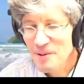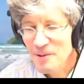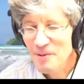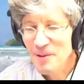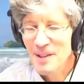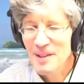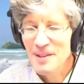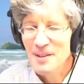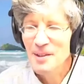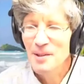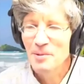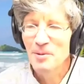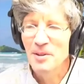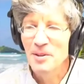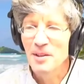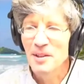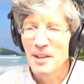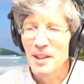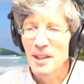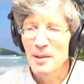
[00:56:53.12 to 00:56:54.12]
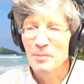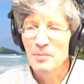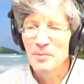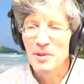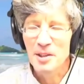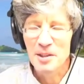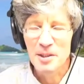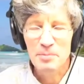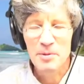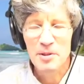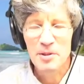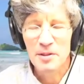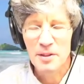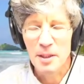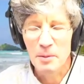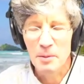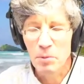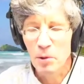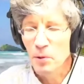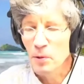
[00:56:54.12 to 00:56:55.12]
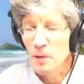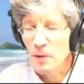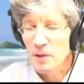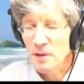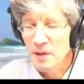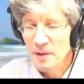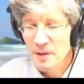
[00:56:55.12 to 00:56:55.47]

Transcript: related with the game, just because they're bored.